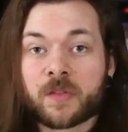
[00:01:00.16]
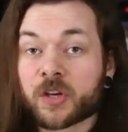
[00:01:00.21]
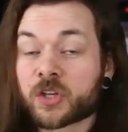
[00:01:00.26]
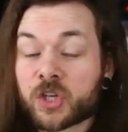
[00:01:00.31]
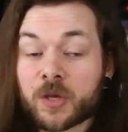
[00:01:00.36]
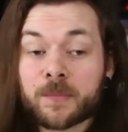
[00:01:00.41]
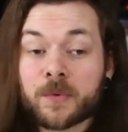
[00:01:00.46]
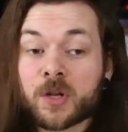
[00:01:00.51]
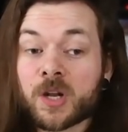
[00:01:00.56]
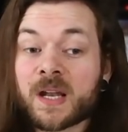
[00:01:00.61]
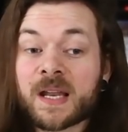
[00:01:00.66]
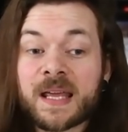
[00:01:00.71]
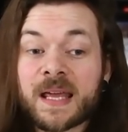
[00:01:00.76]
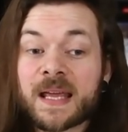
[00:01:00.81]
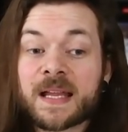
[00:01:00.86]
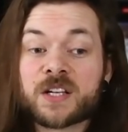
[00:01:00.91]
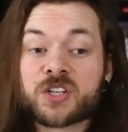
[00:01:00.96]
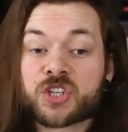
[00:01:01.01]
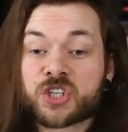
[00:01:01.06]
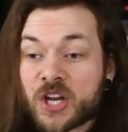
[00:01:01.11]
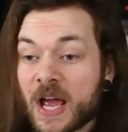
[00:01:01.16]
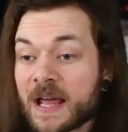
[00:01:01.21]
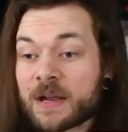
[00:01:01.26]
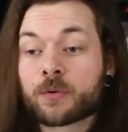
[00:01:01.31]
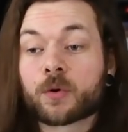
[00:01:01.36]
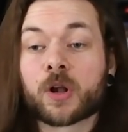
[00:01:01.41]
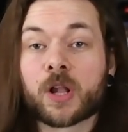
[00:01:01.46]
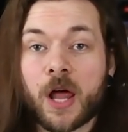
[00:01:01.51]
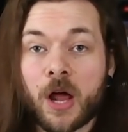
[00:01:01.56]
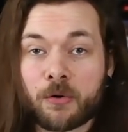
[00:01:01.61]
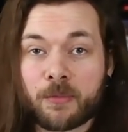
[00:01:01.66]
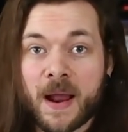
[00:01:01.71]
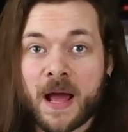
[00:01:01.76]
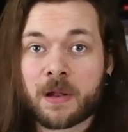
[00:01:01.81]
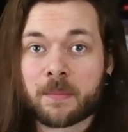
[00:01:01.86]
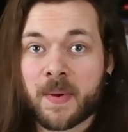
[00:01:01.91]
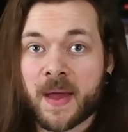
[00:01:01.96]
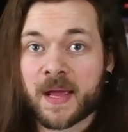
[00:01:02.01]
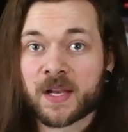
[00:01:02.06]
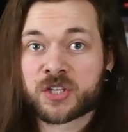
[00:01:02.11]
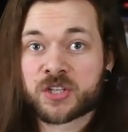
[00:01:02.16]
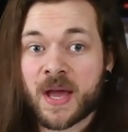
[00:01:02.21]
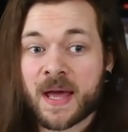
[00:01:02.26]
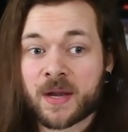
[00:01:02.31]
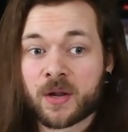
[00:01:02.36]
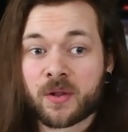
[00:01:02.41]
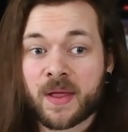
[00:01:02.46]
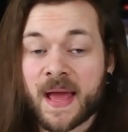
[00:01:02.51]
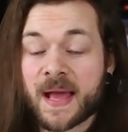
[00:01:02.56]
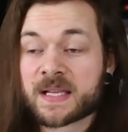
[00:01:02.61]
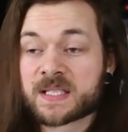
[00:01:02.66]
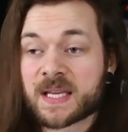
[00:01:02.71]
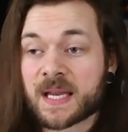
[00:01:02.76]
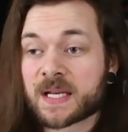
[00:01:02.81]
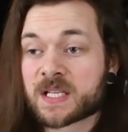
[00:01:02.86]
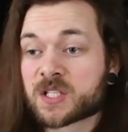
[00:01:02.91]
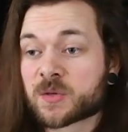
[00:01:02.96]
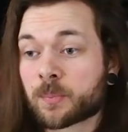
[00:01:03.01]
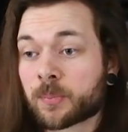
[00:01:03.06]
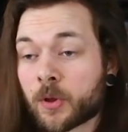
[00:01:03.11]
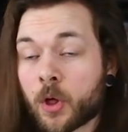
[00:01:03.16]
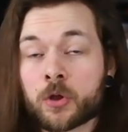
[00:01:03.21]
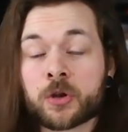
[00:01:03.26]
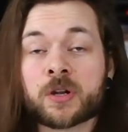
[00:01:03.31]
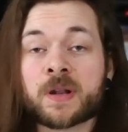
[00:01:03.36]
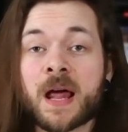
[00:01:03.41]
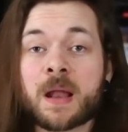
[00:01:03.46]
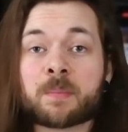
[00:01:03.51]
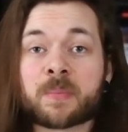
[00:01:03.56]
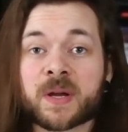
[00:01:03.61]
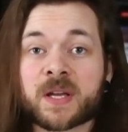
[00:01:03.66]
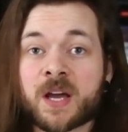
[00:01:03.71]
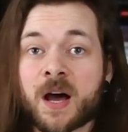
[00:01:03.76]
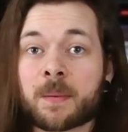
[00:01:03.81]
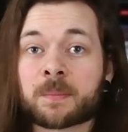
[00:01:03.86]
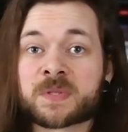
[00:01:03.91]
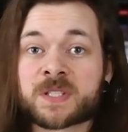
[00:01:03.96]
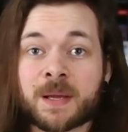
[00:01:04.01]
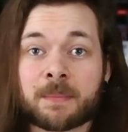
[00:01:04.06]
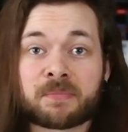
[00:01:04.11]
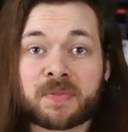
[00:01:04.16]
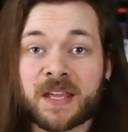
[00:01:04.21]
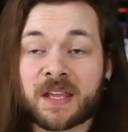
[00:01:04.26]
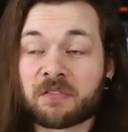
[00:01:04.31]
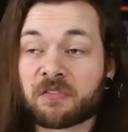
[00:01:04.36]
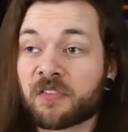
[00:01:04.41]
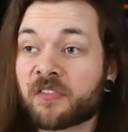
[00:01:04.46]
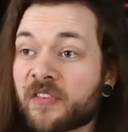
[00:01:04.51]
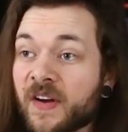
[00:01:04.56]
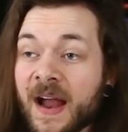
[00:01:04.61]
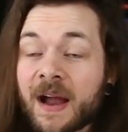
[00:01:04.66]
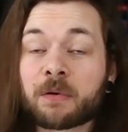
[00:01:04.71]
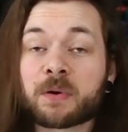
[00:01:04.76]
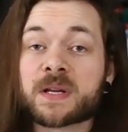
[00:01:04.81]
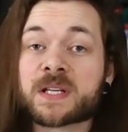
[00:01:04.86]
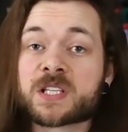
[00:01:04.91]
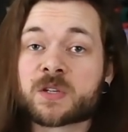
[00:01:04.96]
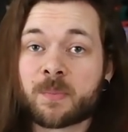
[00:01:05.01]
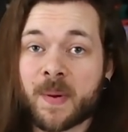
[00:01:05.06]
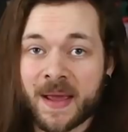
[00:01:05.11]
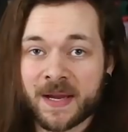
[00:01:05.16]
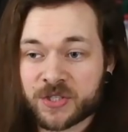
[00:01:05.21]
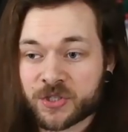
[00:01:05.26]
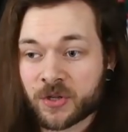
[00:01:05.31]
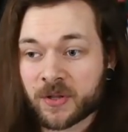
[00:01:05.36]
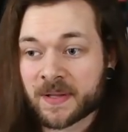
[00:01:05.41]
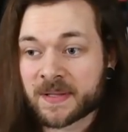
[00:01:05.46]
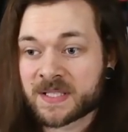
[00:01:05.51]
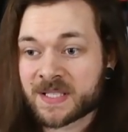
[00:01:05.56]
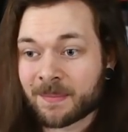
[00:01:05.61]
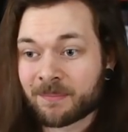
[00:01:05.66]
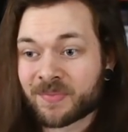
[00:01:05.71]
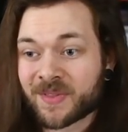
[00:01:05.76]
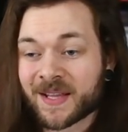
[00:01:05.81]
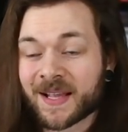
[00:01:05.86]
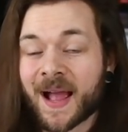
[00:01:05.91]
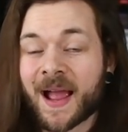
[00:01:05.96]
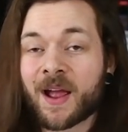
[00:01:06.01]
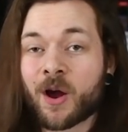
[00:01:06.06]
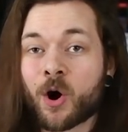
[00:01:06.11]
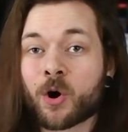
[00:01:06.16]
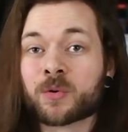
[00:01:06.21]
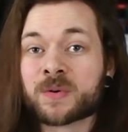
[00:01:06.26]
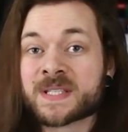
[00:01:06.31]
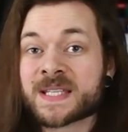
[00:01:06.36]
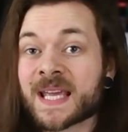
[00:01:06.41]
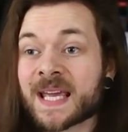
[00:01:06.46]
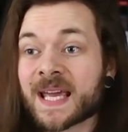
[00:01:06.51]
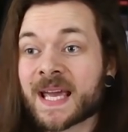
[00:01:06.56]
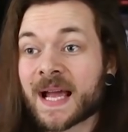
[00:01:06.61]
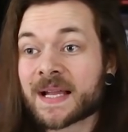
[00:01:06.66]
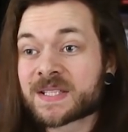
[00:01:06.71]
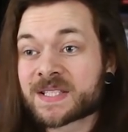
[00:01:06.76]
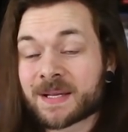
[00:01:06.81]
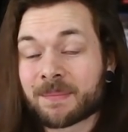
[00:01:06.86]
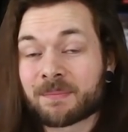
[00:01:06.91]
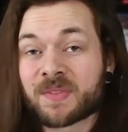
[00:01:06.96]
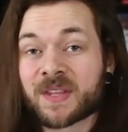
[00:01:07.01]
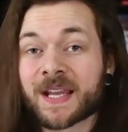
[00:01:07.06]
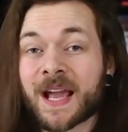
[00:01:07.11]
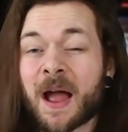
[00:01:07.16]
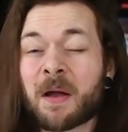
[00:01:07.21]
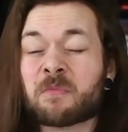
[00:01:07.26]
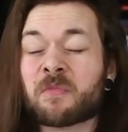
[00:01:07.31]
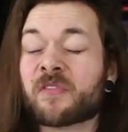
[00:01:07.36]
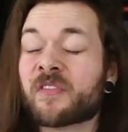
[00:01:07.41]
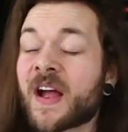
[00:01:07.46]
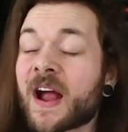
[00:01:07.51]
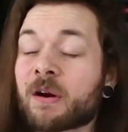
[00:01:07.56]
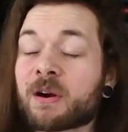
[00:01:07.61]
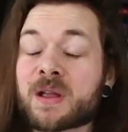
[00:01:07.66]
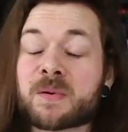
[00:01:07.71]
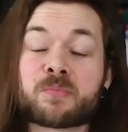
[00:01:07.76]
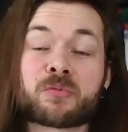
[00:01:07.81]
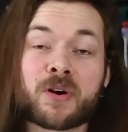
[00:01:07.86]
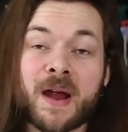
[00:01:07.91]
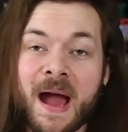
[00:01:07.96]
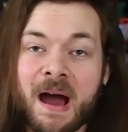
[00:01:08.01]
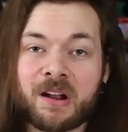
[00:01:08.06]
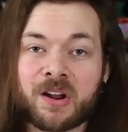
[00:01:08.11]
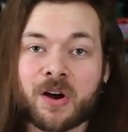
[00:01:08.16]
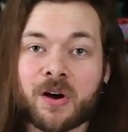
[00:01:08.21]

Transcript: The community in general around my channel has exploded and become something very special and something I hold dear and something I'm very proud of.